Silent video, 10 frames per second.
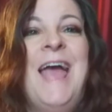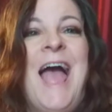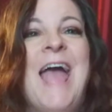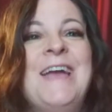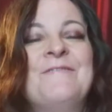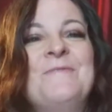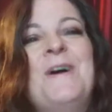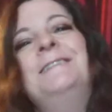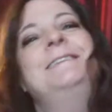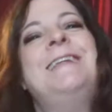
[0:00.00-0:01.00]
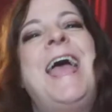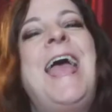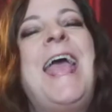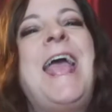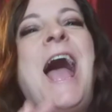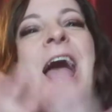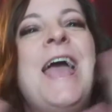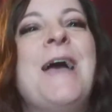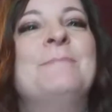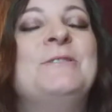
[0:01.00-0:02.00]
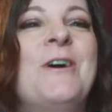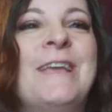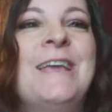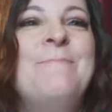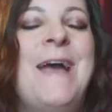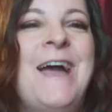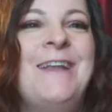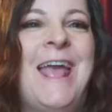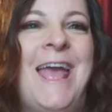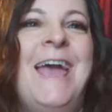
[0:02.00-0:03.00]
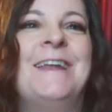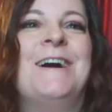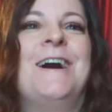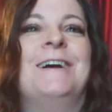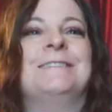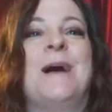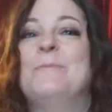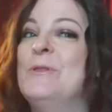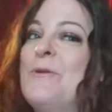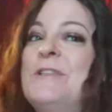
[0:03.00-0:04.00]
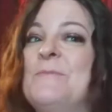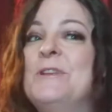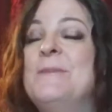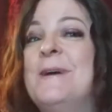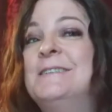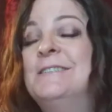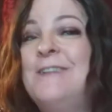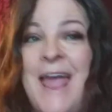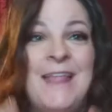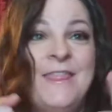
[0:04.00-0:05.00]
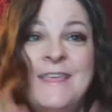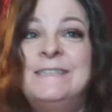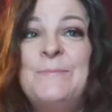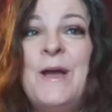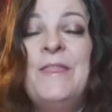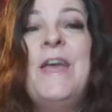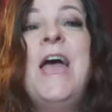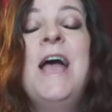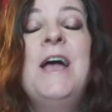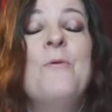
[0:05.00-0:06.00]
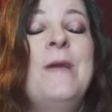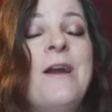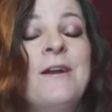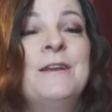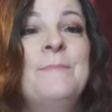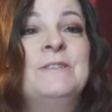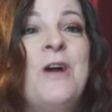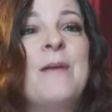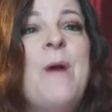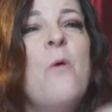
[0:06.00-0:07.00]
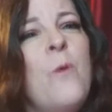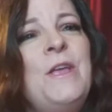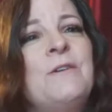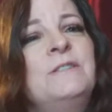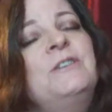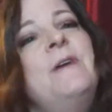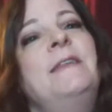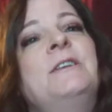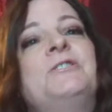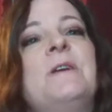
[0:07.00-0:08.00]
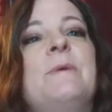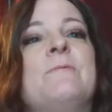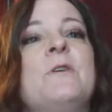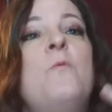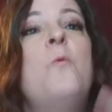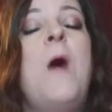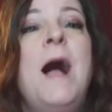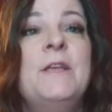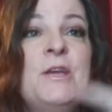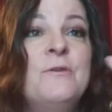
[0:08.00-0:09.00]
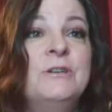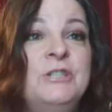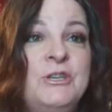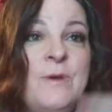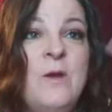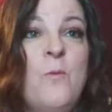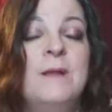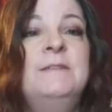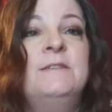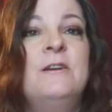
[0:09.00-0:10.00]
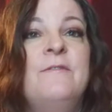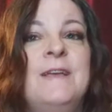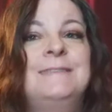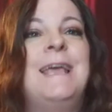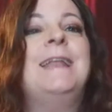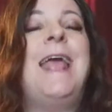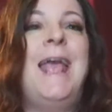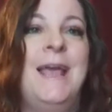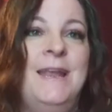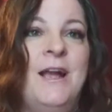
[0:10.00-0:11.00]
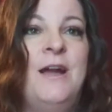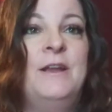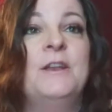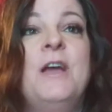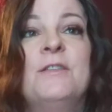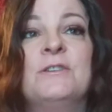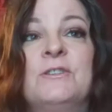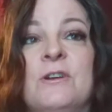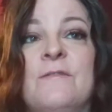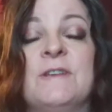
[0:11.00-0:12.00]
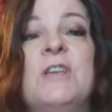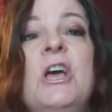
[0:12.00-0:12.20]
Hi everyone, today I am talking about add-ons. I'm Laura the Beauty Buster, and this month we are going to be talking about what you can do in the treatment room while you are doing one service and adding on another service.